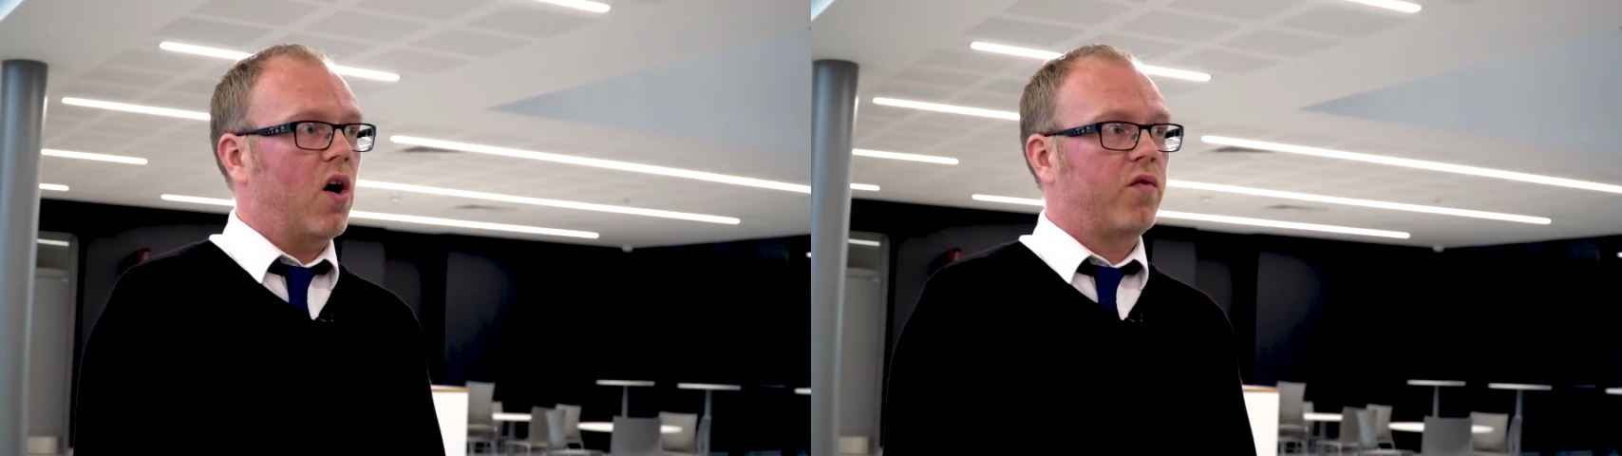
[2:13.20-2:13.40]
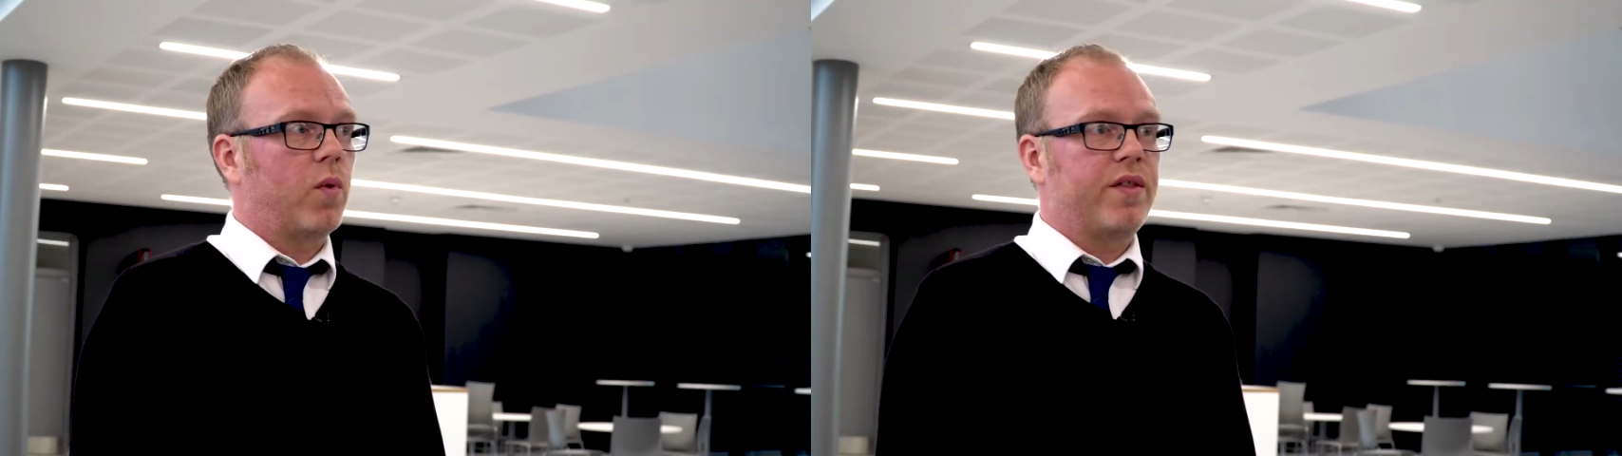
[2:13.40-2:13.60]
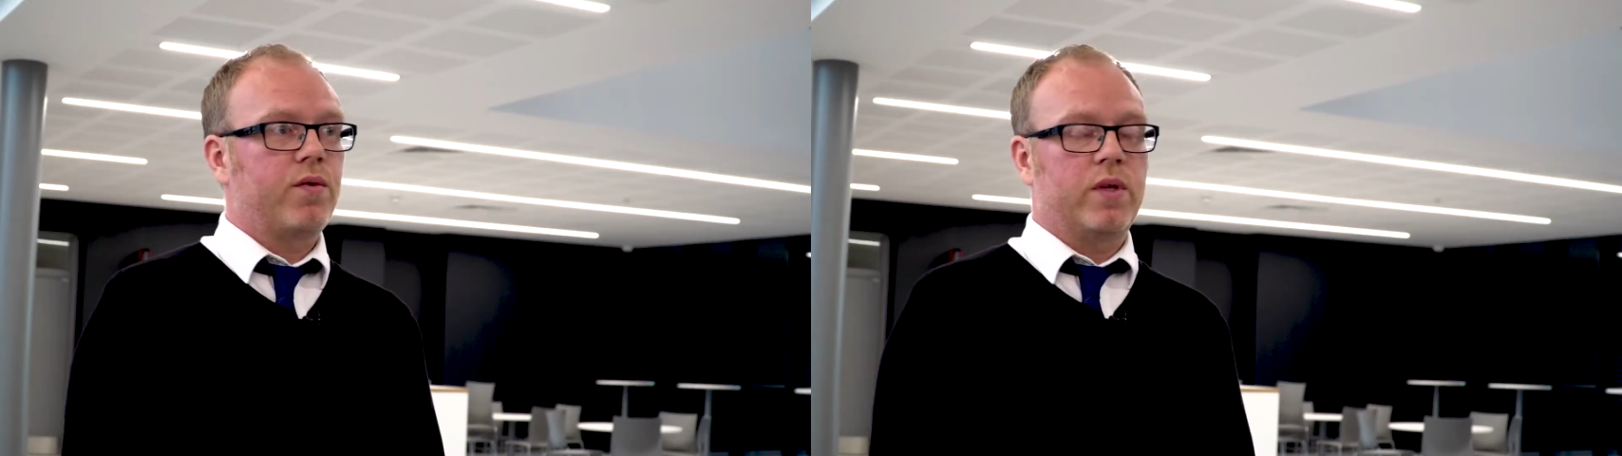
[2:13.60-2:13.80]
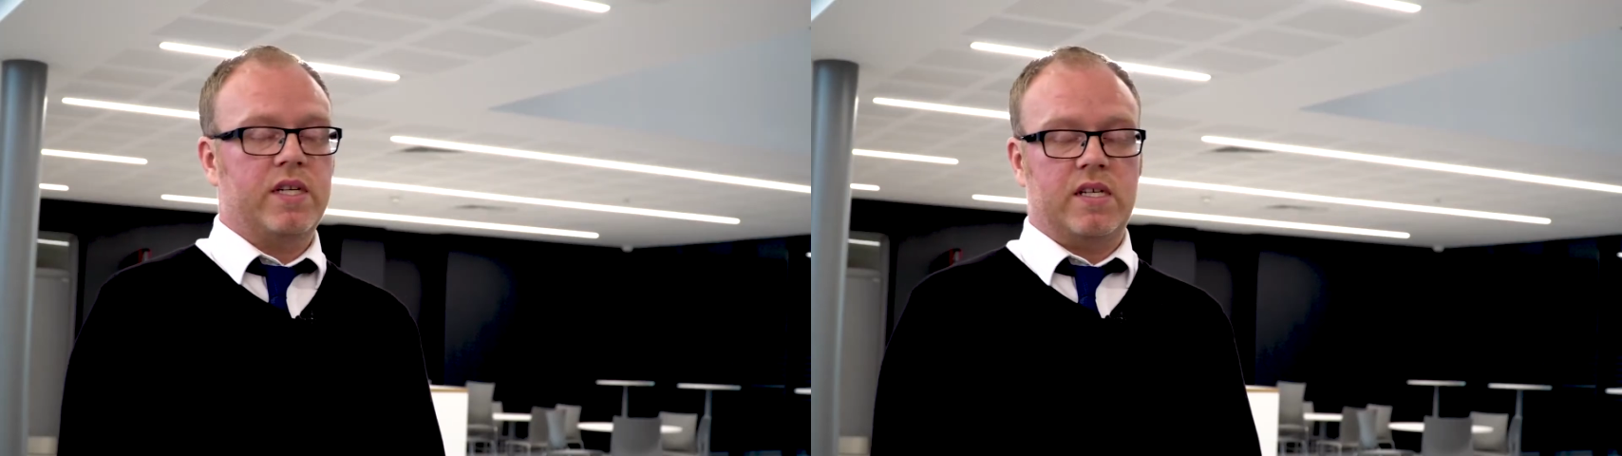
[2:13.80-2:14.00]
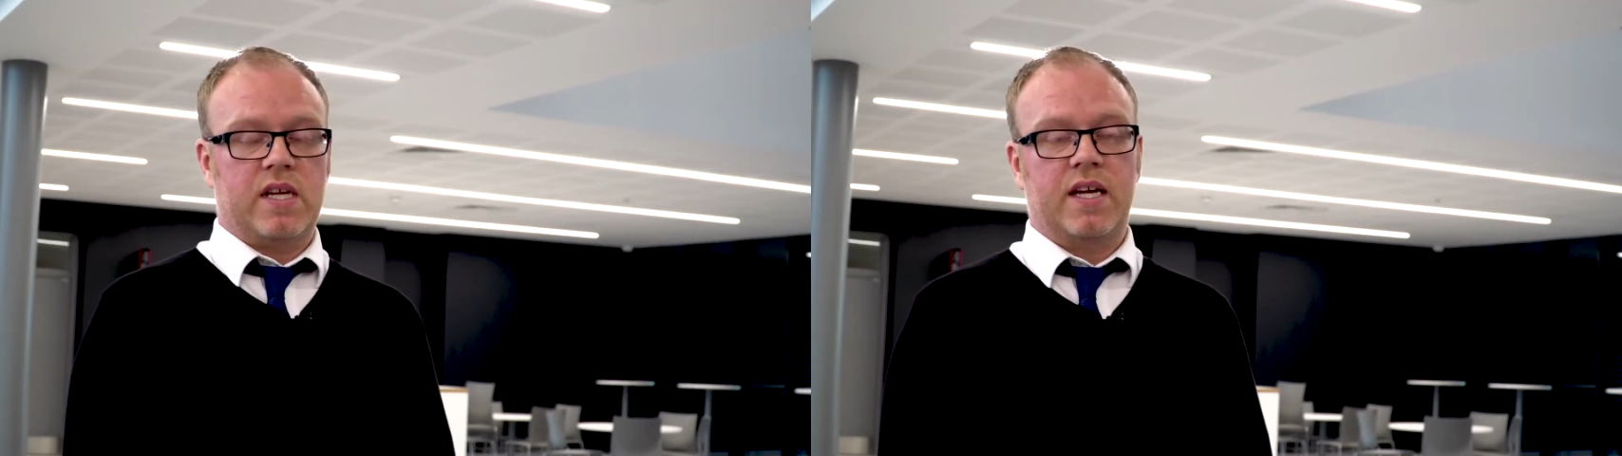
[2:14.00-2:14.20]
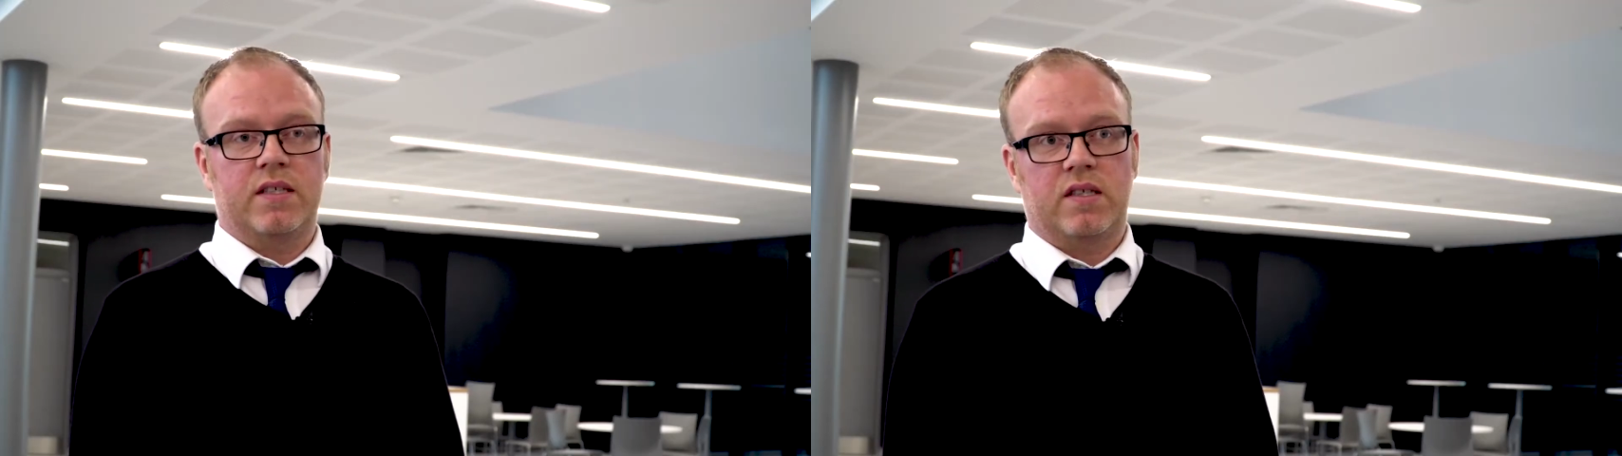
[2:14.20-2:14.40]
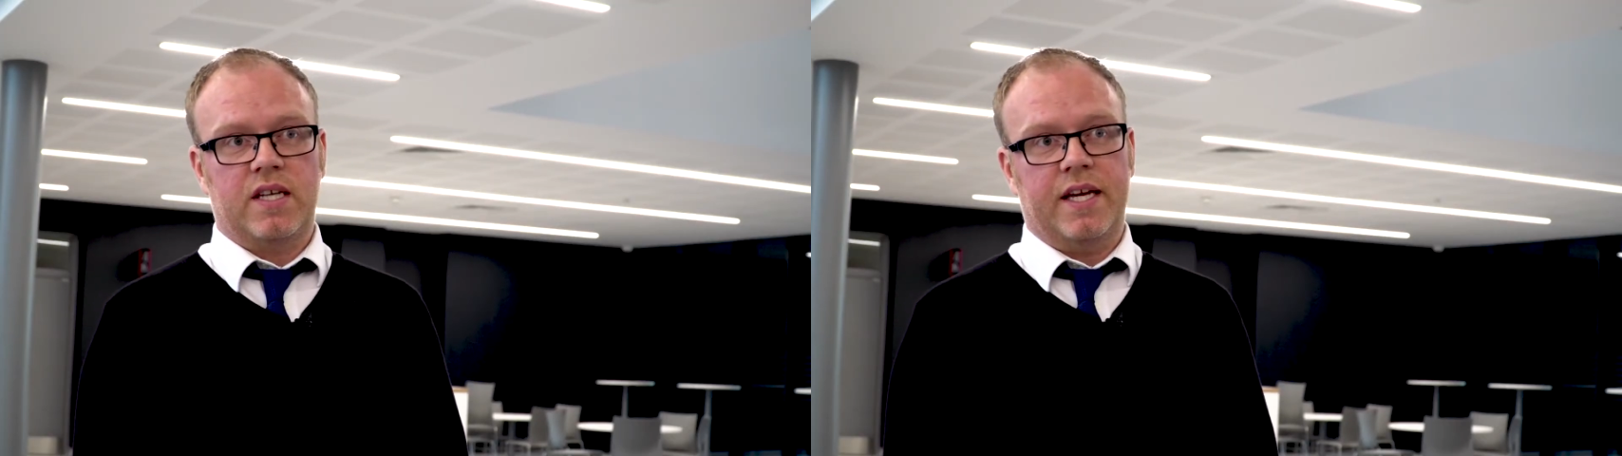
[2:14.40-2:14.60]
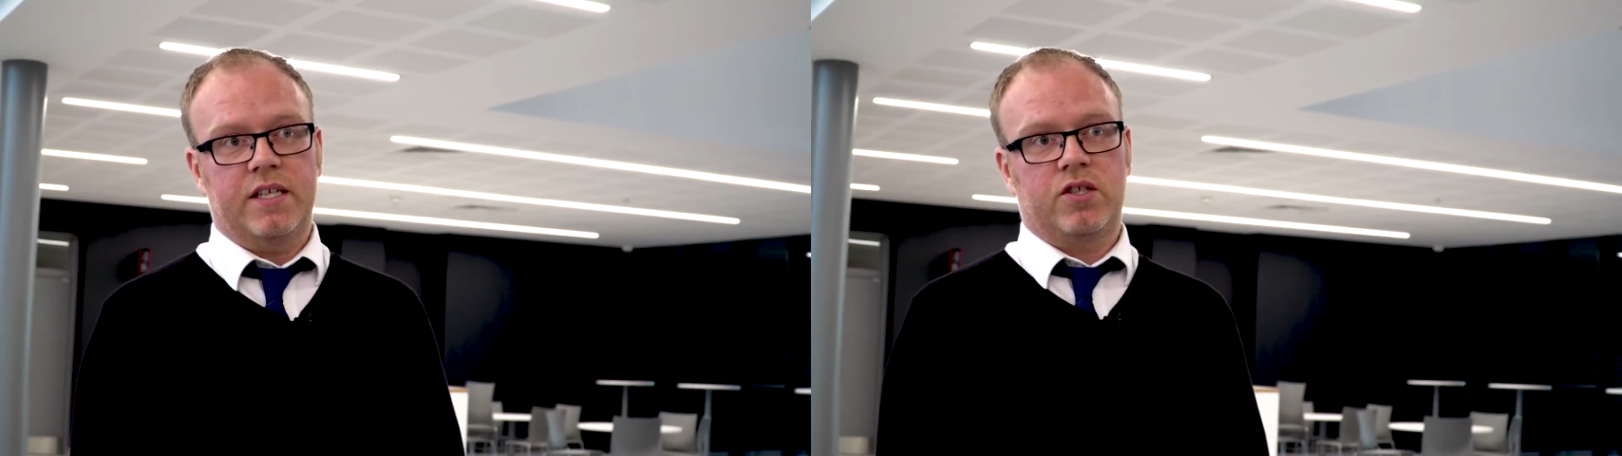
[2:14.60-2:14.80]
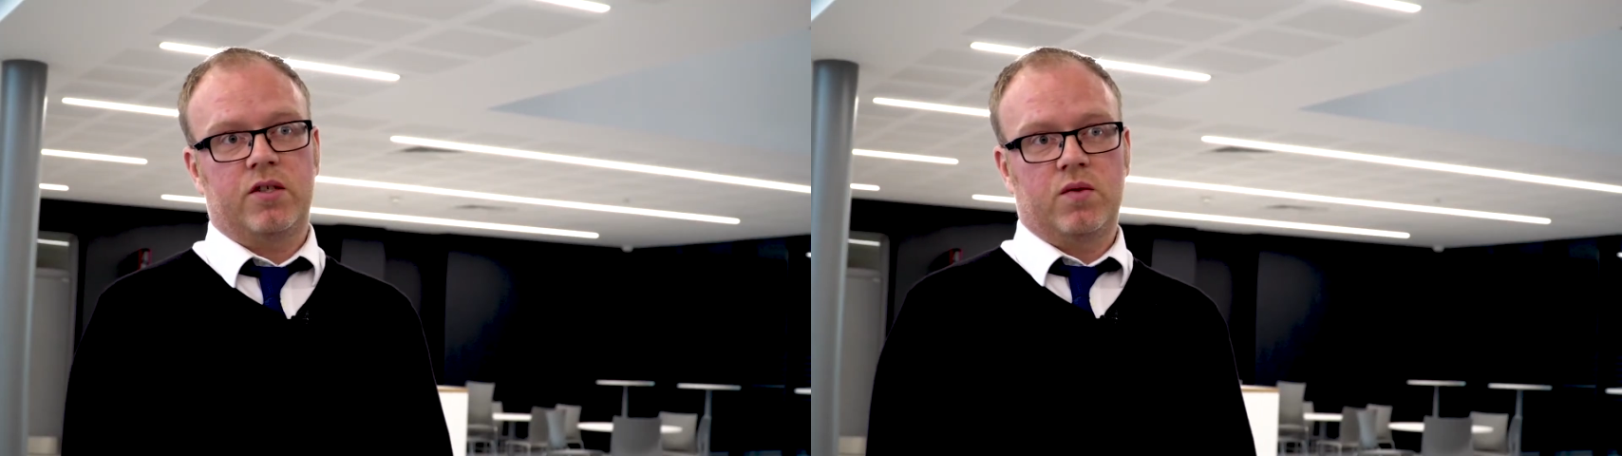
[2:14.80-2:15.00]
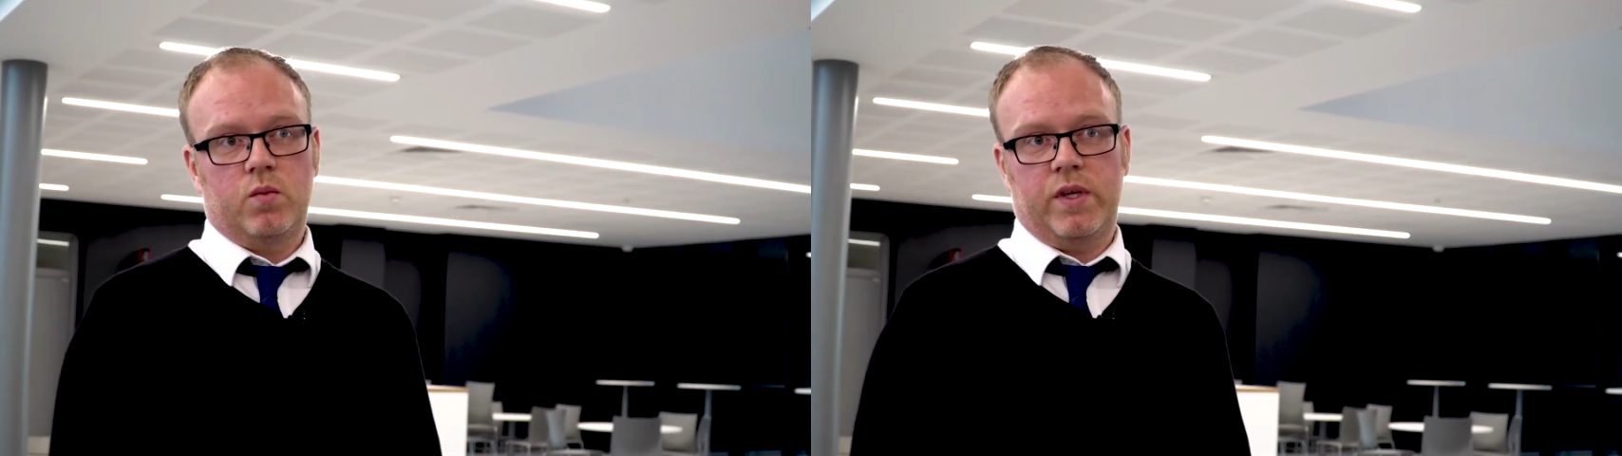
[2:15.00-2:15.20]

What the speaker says: Halfway through the design stage,